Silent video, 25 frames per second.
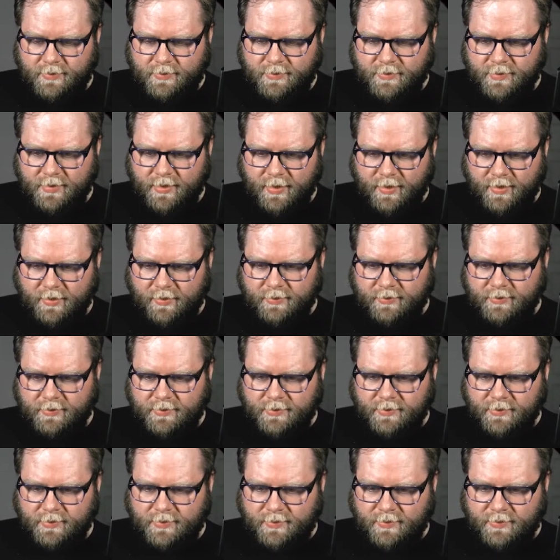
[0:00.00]

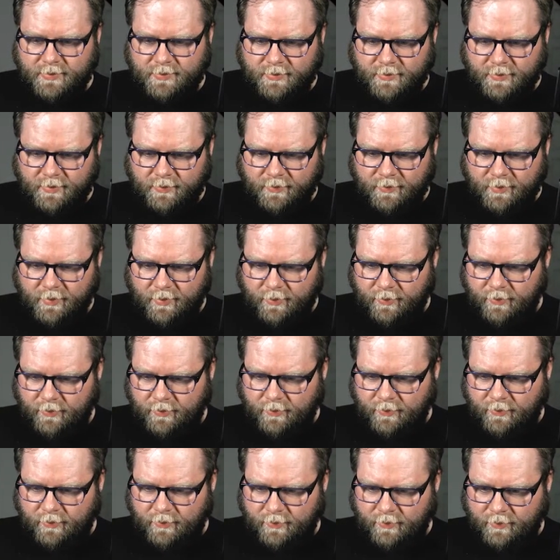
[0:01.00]
status, oh
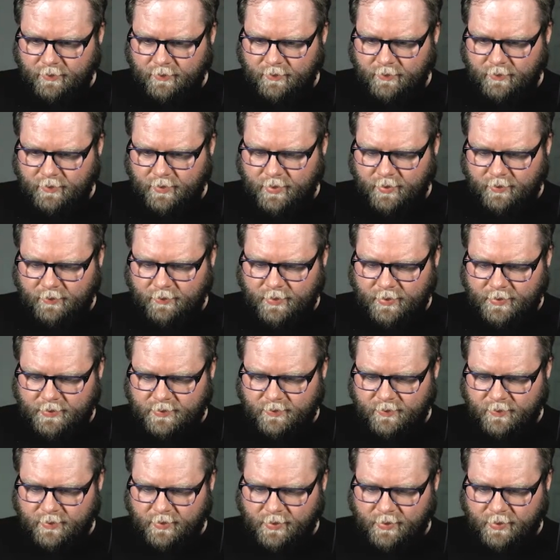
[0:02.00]
no, yep, that's
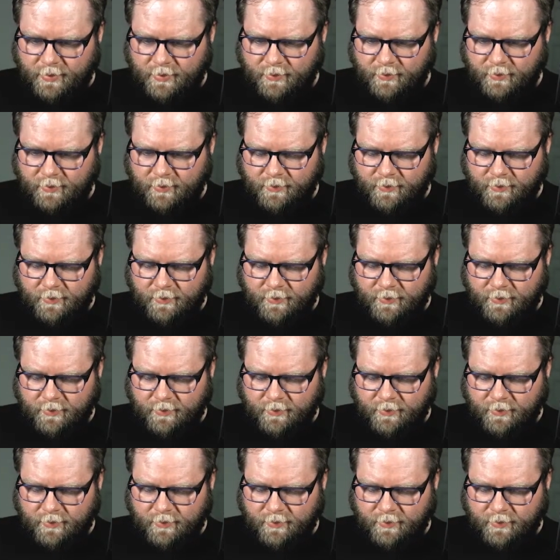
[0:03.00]
working.